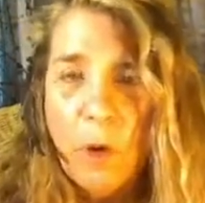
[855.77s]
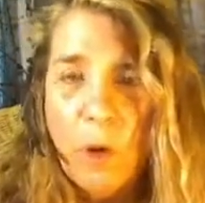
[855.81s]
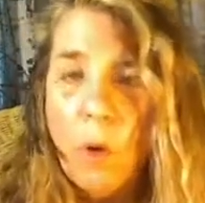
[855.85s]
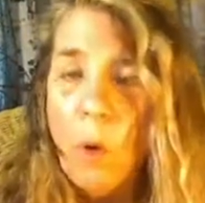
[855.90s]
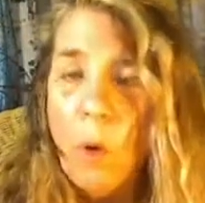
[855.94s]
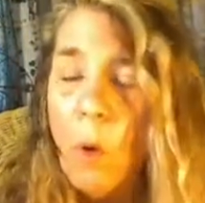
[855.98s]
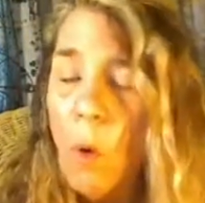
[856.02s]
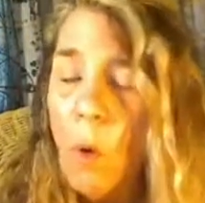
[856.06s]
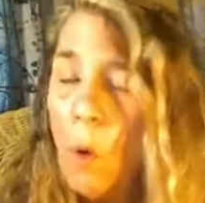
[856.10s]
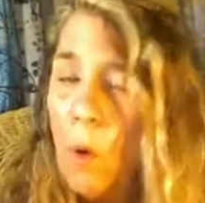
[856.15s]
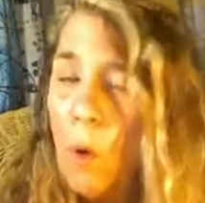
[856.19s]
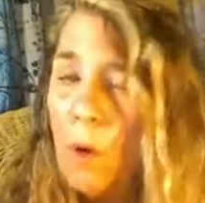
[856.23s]

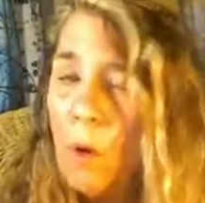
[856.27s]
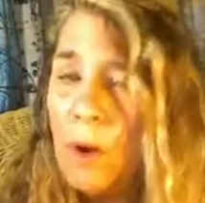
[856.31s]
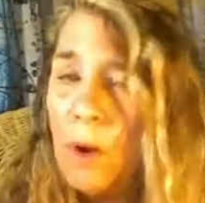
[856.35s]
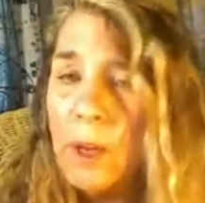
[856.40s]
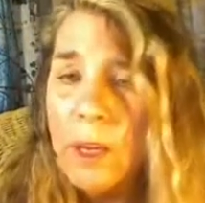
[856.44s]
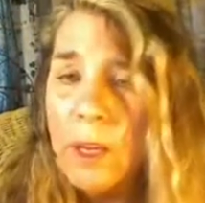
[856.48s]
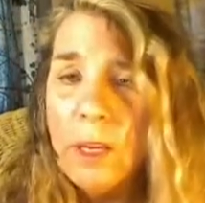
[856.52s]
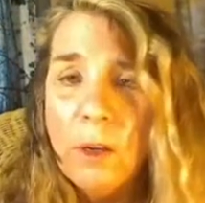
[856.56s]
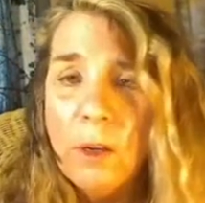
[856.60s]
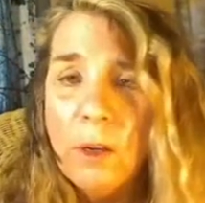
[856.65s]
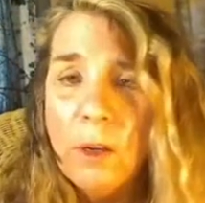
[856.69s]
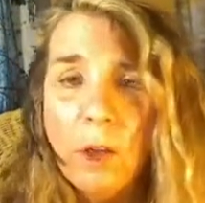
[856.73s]
or it
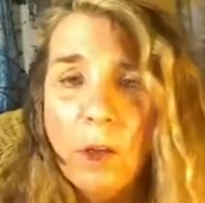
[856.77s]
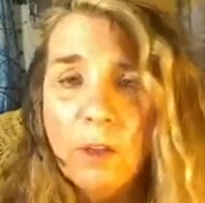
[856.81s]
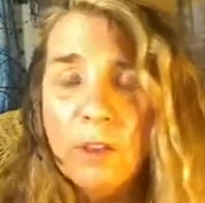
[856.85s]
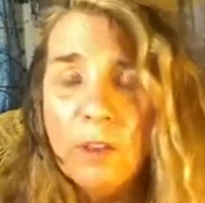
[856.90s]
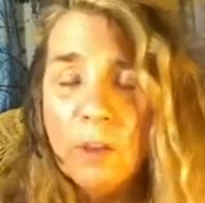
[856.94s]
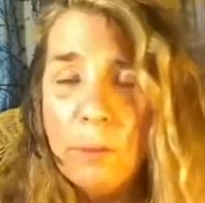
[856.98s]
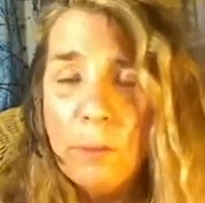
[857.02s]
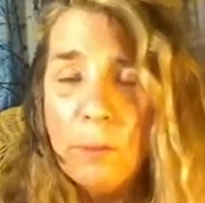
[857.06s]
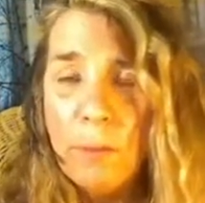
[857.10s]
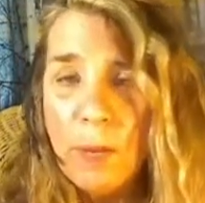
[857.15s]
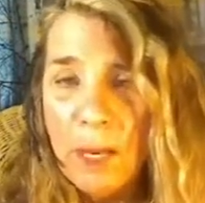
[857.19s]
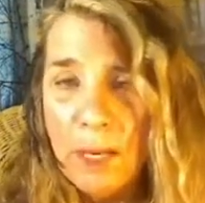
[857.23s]
can also
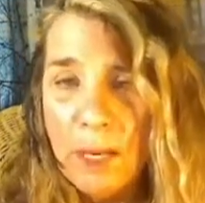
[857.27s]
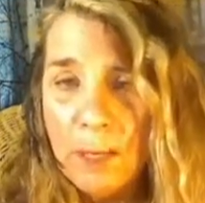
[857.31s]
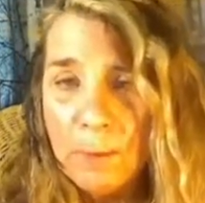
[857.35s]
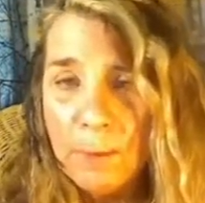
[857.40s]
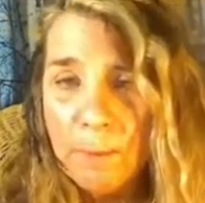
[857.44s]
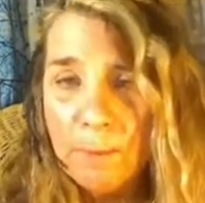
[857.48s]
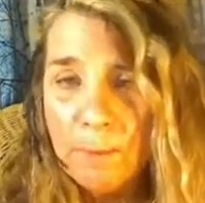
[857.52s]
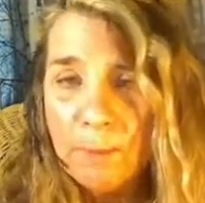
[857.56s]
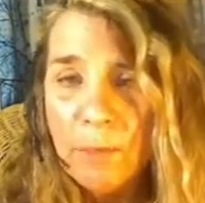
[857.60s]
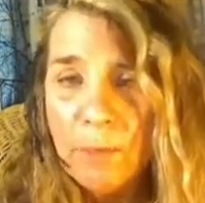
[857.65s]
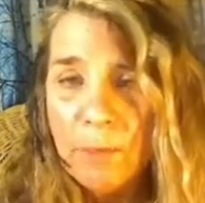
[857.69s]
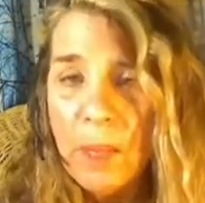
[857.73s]
mean
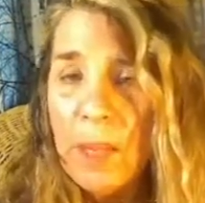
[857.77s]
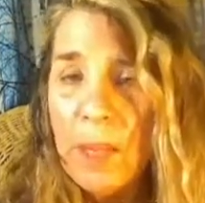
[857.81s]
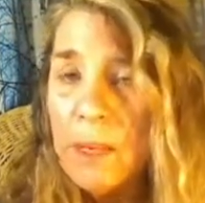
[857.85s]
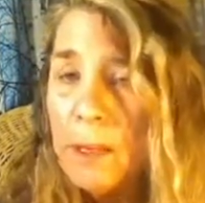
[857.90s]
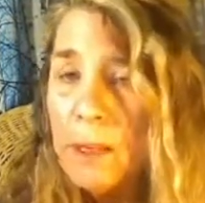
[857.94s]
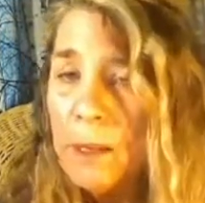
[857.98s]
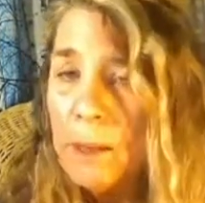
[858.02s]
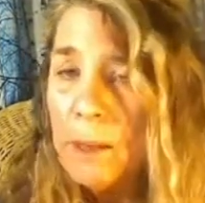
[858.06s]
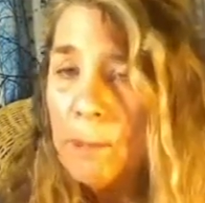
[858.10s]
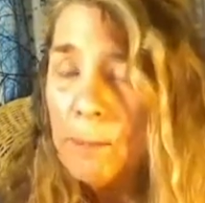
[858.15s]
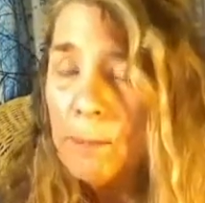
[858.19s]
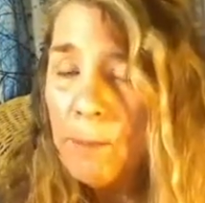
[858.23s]

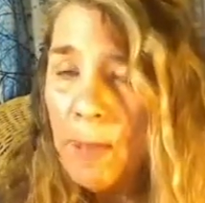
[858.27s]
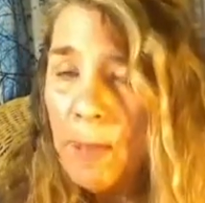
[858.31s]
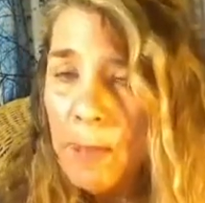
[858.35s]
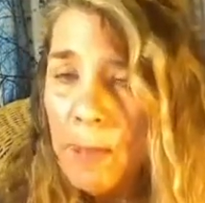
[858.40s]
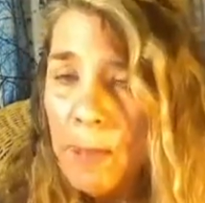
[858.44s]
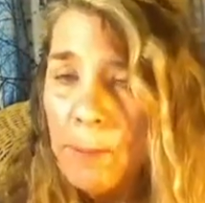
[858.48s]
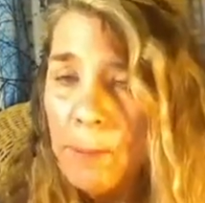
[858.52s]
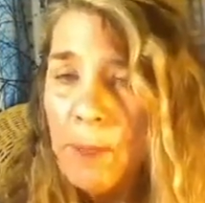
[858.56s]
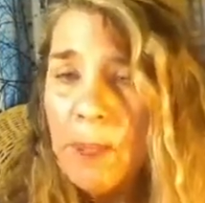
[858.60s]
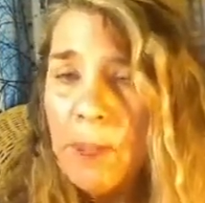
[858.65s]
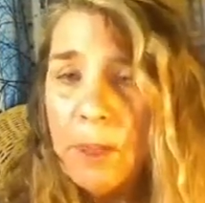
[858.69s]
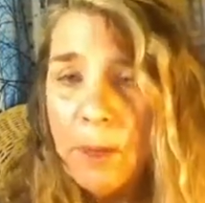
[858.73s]

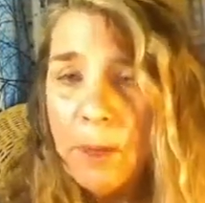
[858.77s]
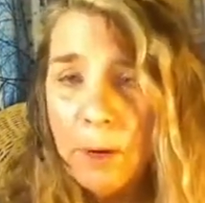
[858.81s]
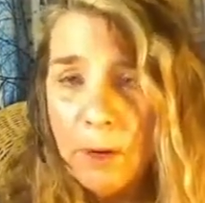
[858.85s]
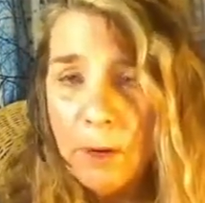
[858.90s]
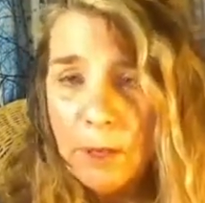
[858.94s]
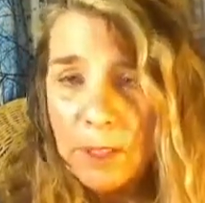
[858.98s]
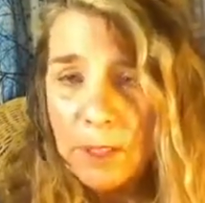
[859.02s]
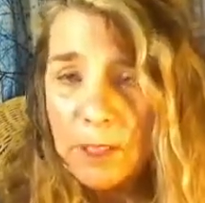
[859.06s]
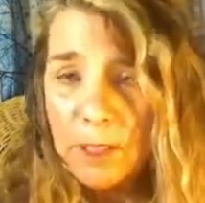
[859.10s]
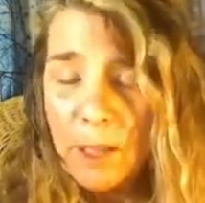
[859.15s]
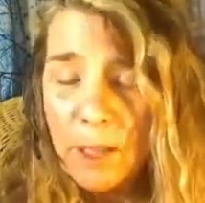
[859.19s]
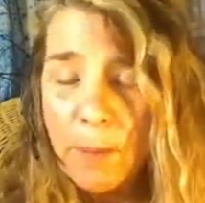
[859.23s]
maybe there is
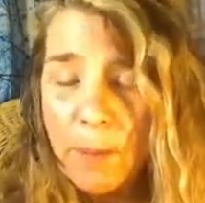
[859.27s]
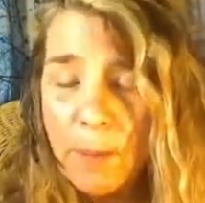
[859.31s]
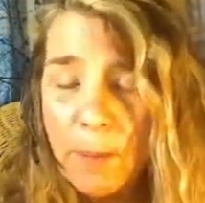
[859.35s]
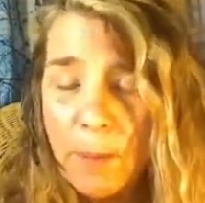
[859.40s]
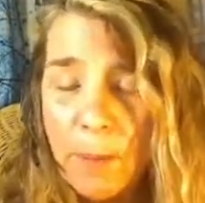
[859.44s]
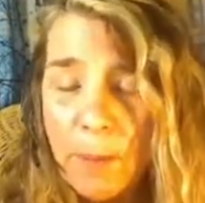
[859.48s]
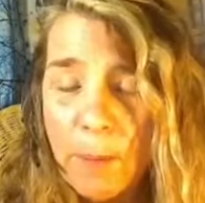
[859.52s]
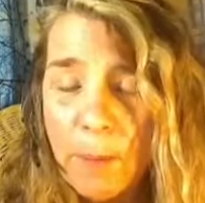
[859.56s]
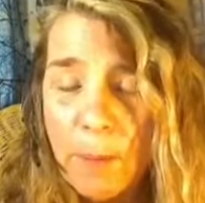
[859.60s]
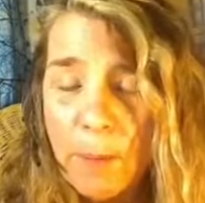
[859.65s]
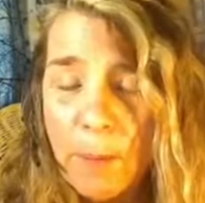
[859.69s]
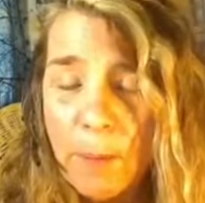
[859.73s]

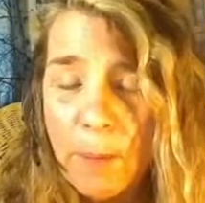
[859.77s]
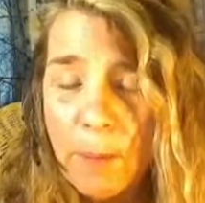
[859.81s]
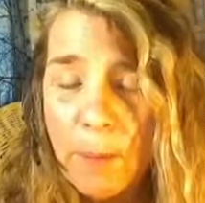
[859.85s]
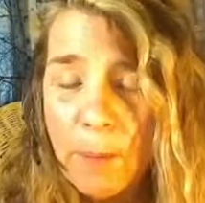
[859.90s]
somebody